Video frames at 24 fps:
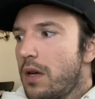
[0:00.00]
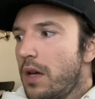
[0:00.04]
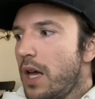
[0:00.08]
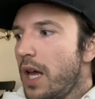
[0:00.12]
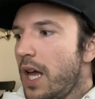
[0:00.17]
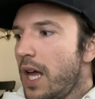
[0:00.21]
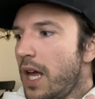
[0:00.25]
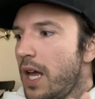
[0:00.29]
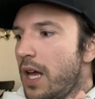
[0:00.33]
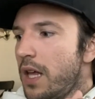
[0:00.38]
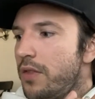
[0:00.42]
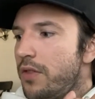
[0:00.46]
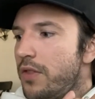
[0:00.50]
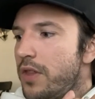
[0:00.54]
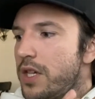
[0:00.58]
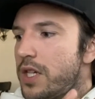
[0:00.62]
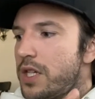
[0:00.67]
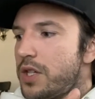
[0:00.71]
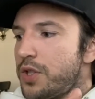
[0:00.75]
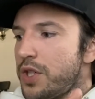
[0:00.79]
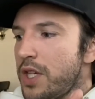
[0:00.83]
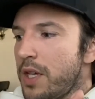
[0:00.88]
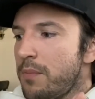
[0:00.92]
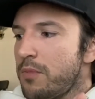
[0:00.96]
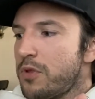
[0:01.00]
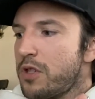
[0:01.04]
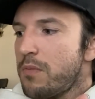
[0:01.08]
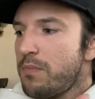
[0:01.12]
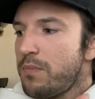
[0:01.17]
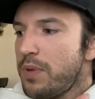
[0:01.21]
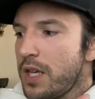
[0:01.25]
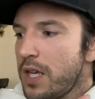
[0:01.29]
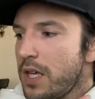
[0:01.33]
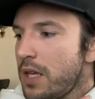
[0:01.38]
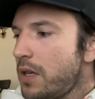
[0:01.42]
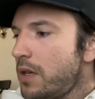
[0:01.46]
And this seemed to
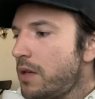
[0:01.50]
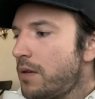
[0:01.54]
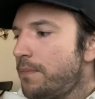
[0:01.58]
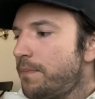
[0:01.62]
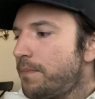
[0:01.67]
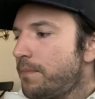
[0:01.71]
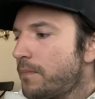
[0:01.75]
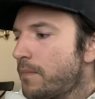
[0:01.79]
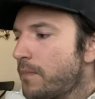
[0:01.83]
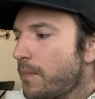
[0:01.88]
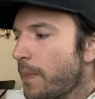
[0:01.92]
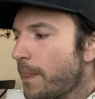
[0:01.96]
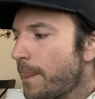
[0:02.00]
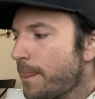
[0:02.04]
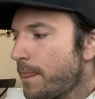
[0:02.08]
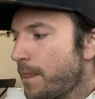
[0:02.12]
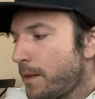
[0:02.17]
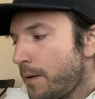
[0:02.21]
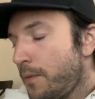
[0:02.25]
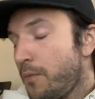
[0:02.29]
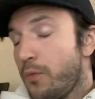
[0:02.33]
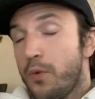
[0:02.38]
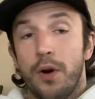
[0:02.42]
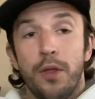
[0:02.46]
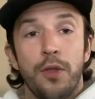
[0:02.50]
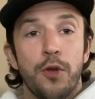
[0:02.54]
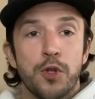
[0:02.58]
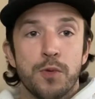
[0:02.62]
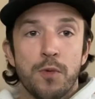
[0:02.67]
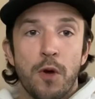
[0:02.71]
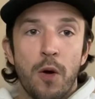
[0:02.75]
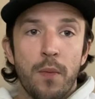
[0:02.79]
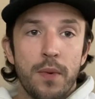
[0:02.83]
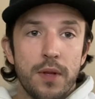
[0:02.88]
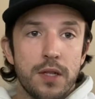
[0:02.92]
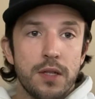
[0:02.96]
be one of those
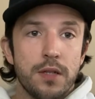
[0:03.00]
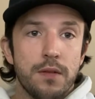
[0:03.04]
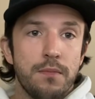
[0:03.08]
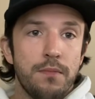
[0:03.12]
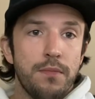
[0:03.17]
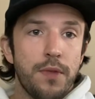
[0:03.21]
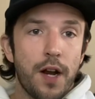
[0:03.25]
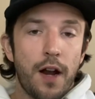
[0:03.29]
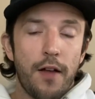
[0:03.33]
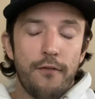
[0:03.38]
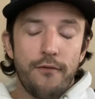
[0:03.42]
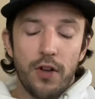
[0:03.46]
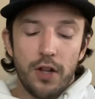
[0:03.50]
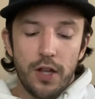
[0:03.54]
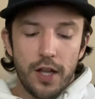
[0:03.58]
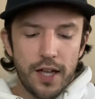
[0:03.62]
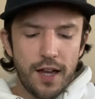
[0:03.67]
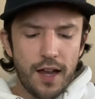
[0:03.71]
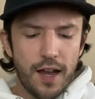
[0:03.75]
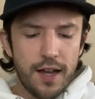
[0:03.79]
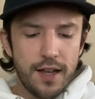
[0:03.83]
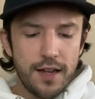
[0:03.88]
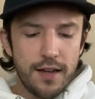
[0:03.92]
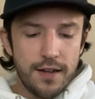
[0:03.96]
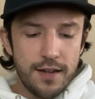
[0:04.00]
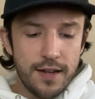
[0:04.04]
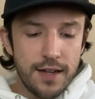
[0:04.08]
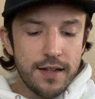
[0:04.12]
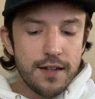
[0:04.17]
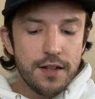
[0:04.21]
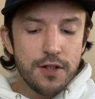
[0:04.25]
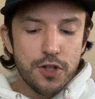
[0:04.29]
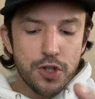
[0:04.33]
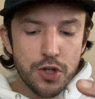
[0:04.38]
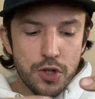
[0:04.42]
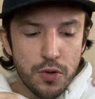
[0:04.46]
moments that I felt like I
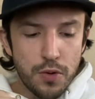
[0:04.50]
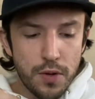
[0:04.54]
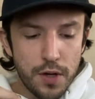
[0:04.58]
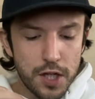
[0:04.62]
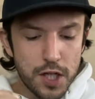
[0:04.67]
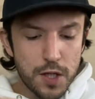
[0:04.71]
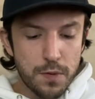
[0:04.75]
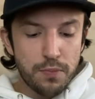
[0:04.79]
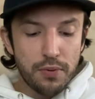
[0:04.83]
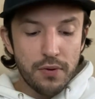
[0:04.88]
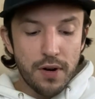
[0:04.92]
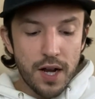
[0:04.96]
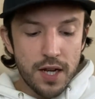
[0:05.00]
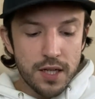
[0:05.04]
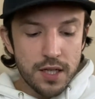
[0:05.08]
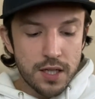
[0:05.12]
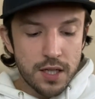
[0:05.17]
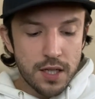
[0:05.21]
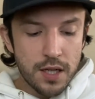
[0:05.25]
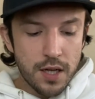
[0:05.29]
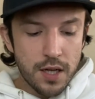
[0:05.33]
needed to express.